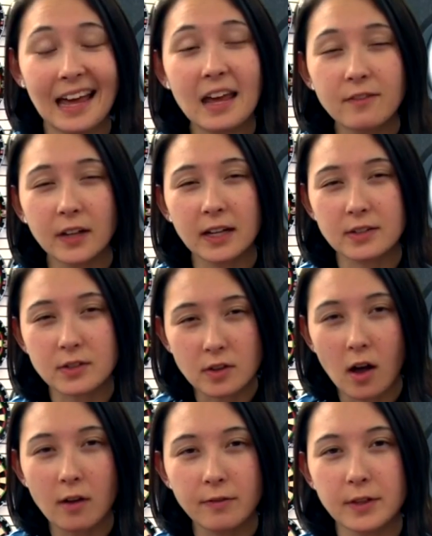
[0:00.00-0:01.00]
8 Flight
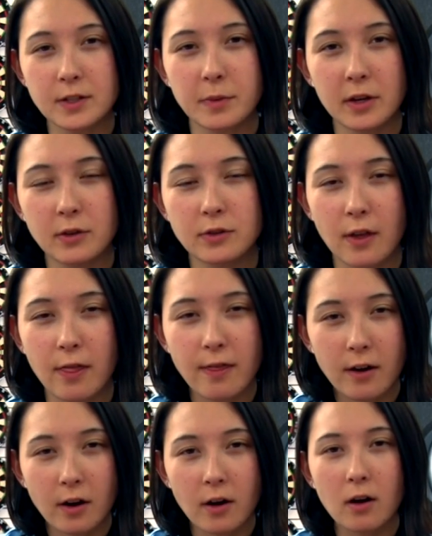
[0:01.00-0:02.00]
solved this by using
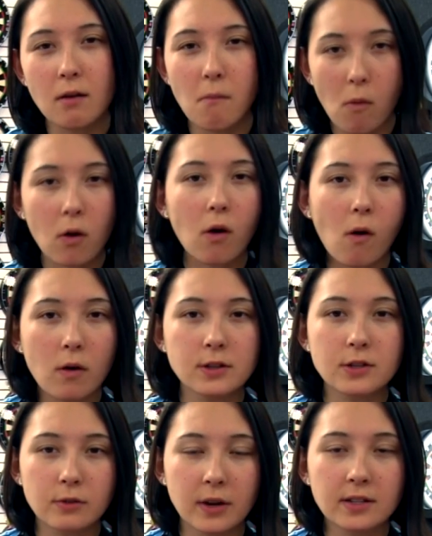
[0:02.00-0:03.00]
thicker, more
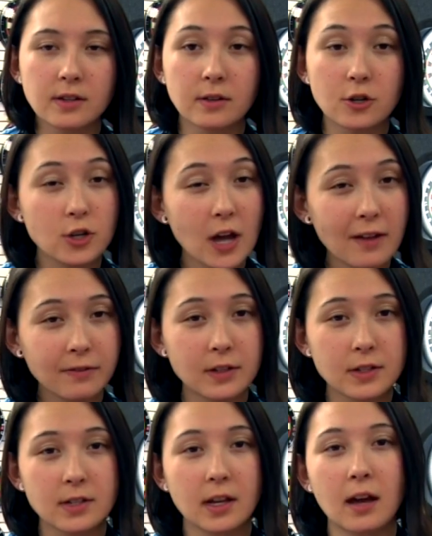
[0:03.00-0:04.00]
coarse threads on the shaft
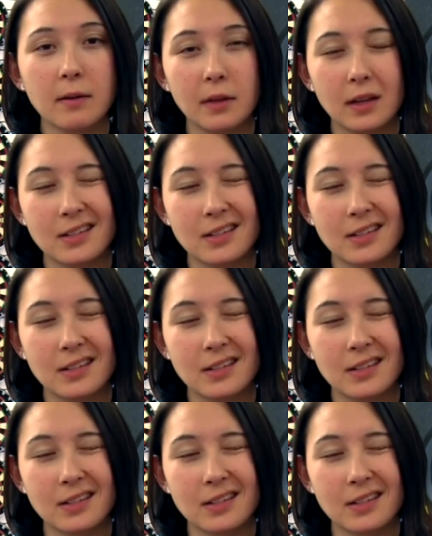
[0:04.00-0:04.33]
this time